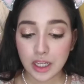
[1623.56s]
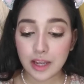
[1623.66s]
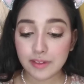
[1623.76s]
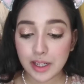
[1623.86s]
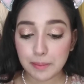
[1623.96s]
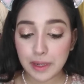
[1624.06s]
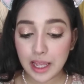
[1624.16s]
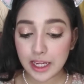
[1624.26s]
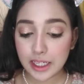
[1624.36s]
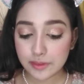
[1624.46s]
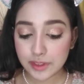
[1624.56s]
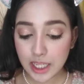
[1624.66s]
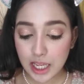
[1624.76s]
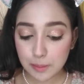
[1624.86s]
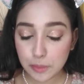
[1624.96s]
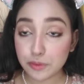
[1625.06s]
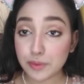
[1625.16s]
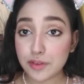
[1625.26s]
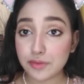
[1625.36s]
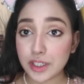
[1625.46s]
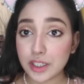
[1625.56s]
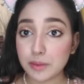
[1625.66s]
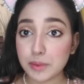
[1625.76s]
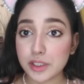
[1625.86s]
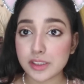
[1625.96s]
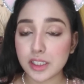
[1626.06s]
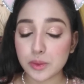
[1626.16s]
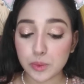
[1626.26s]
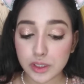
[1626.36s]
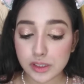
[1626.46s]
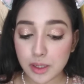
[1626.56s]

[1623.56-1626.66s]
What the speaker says: I will apply it with the help of my finger because it was